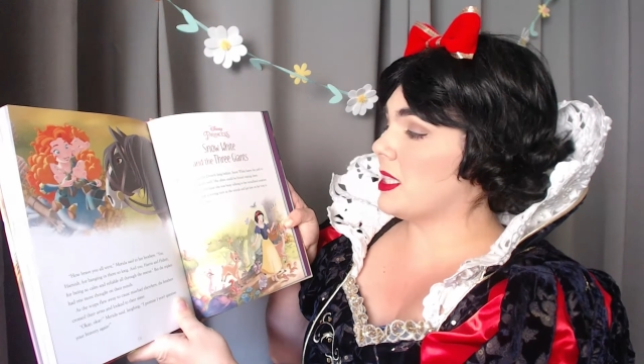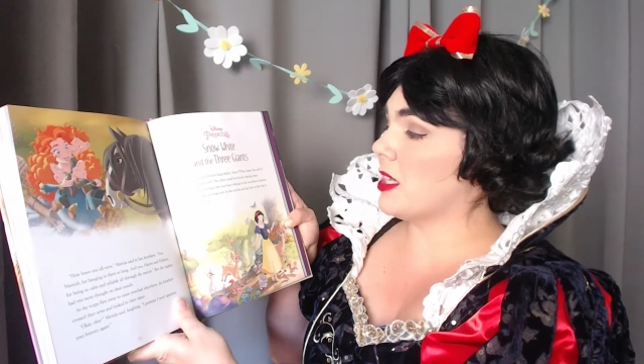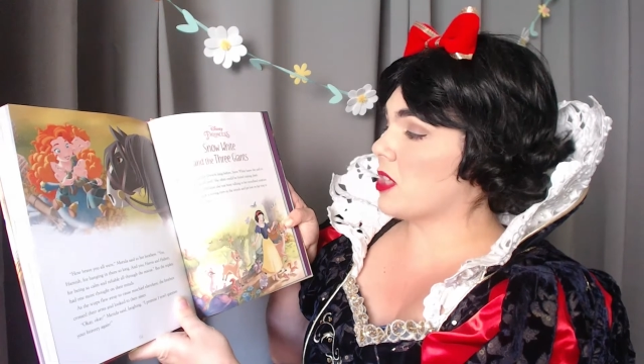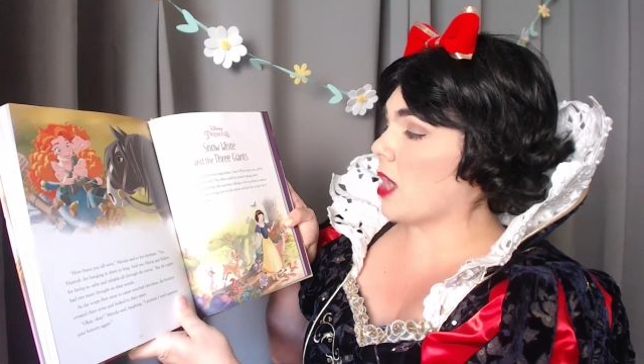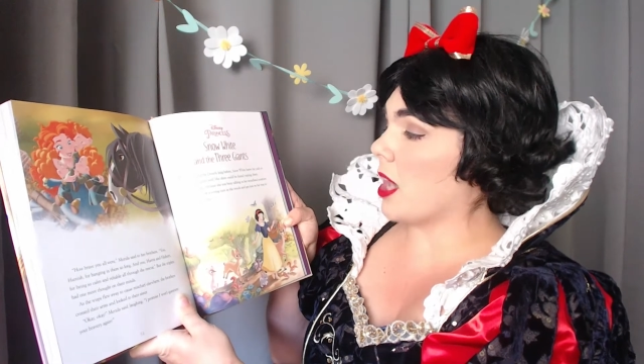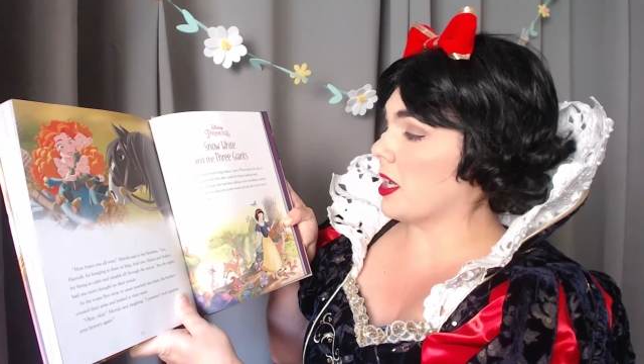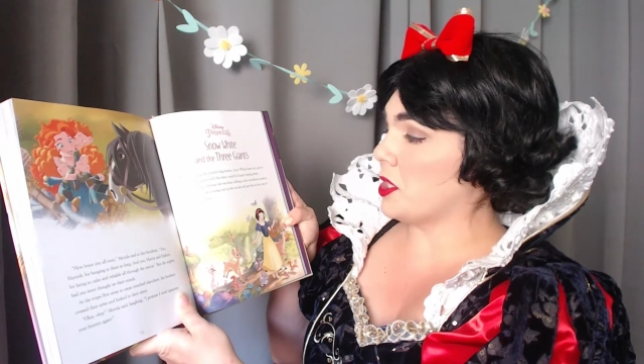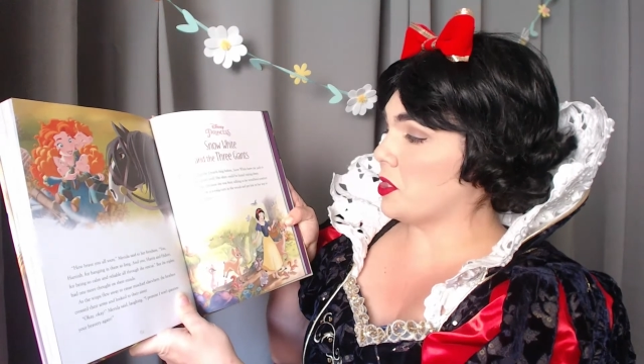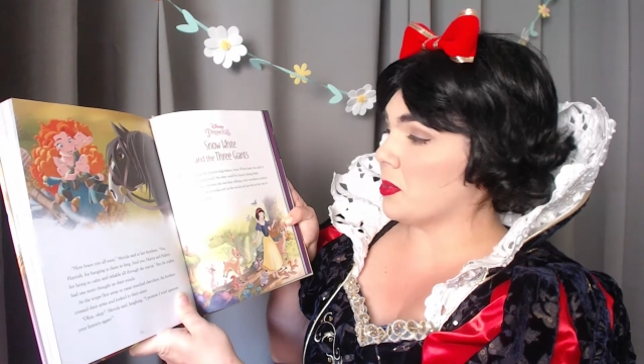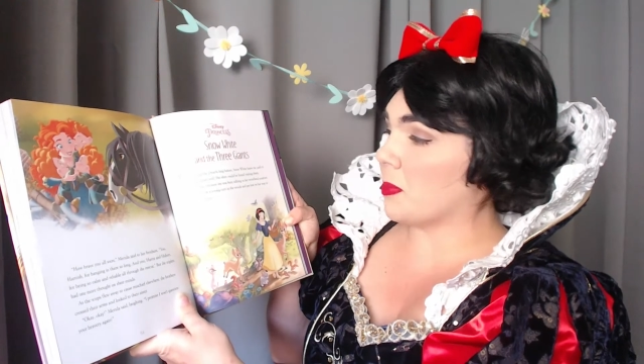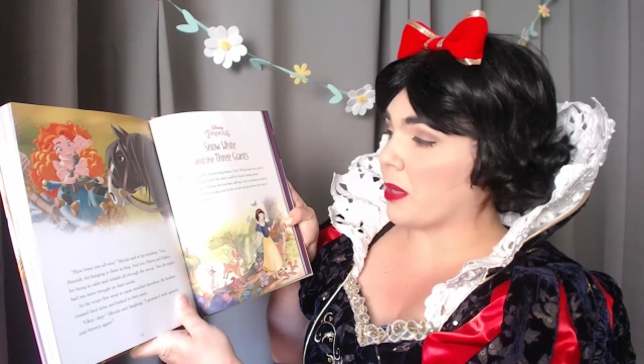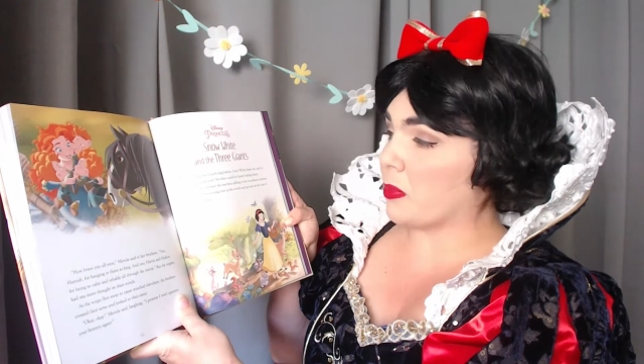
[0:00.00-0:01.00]
talking to
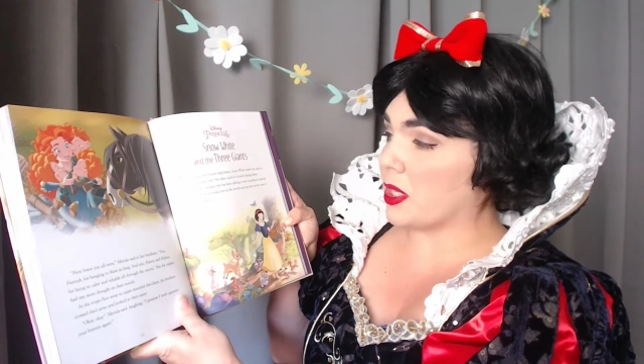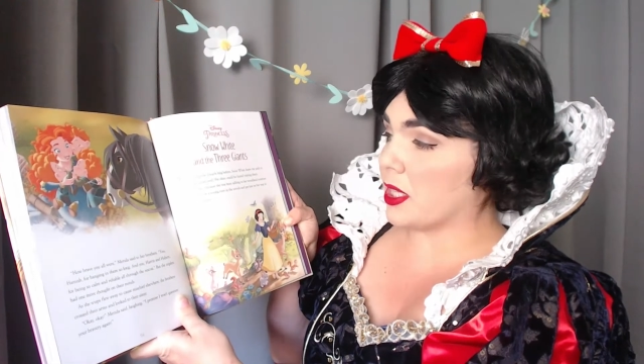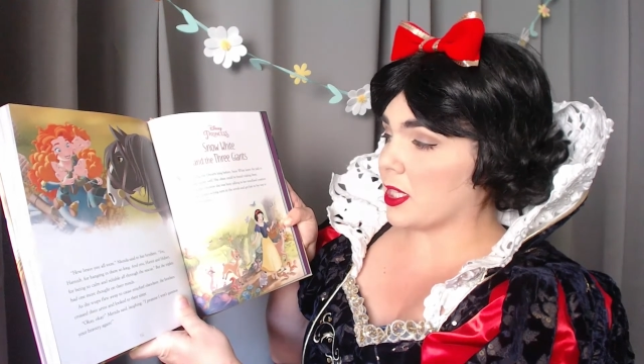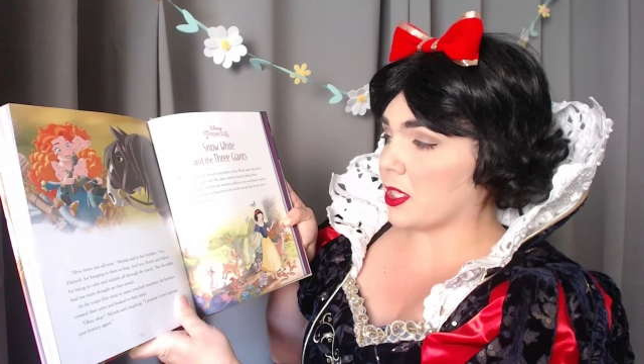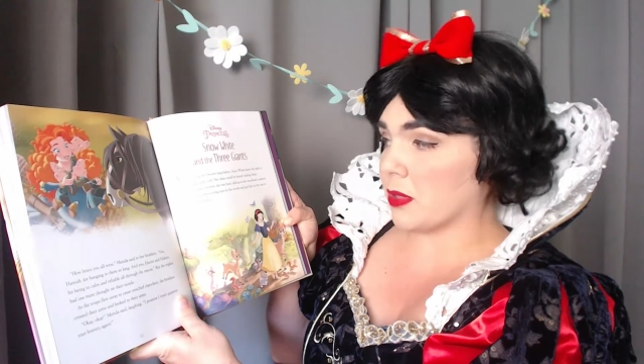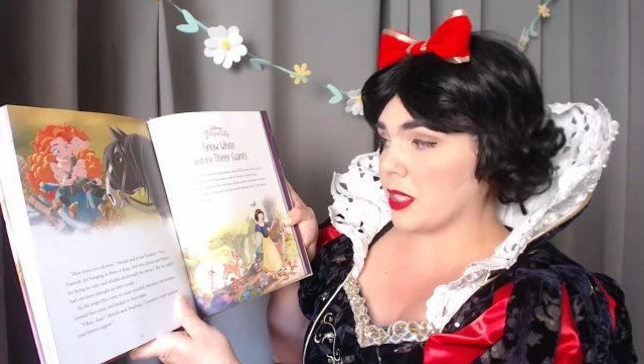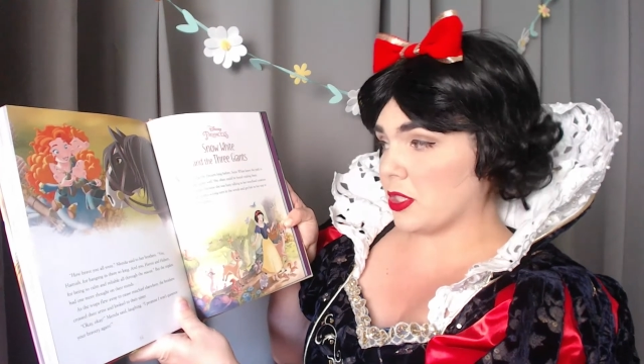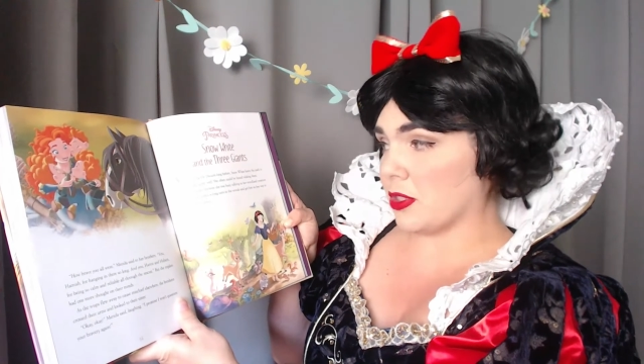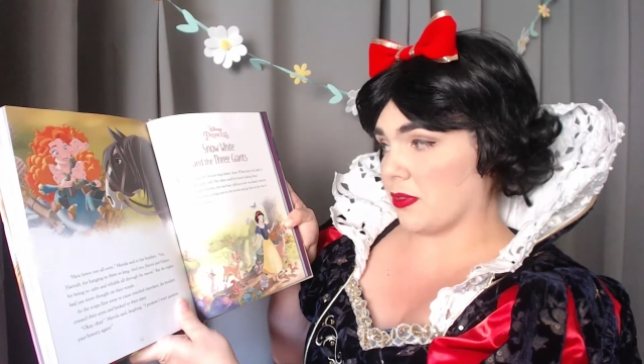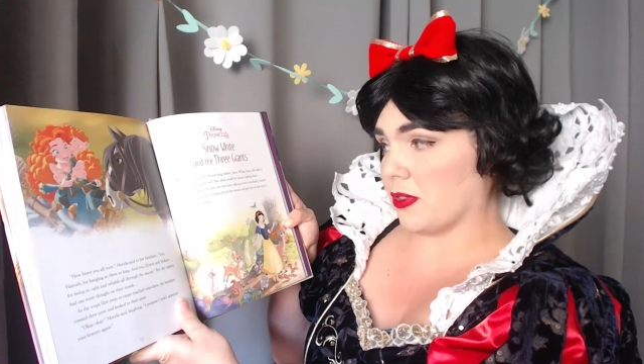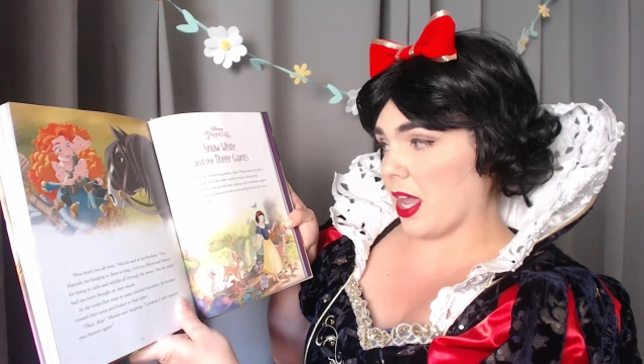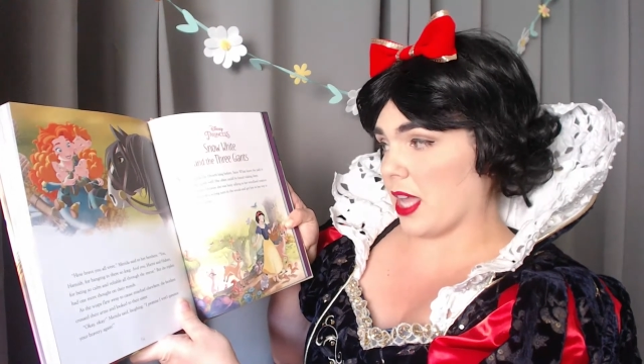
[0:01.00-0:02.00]
my woodland creature
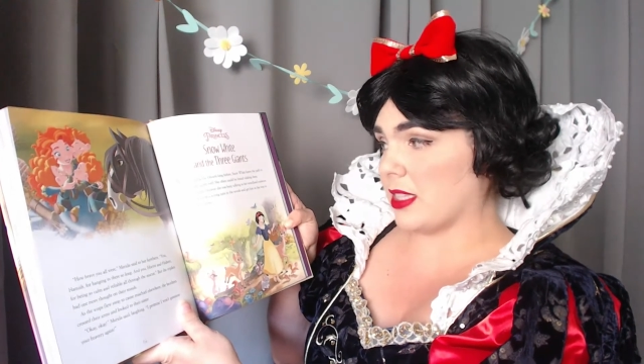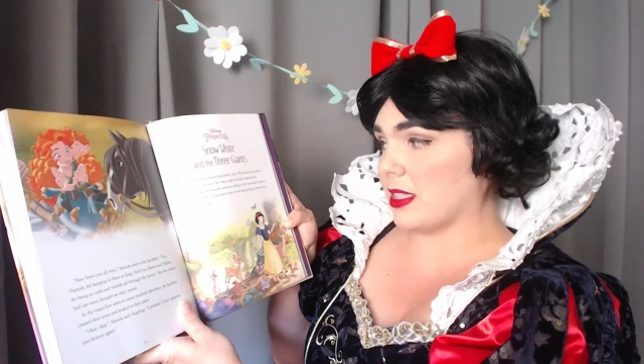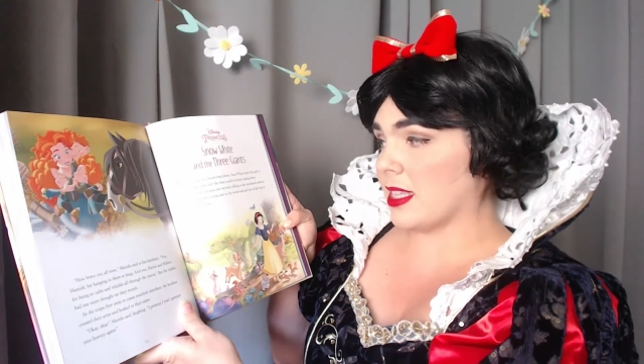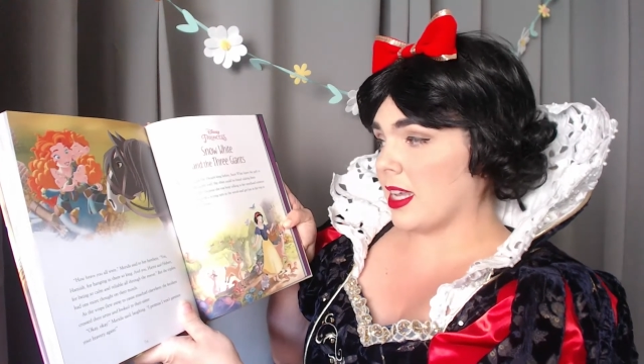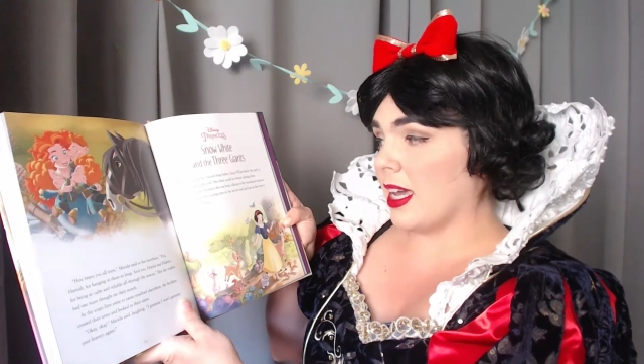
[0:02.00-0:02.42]
friends,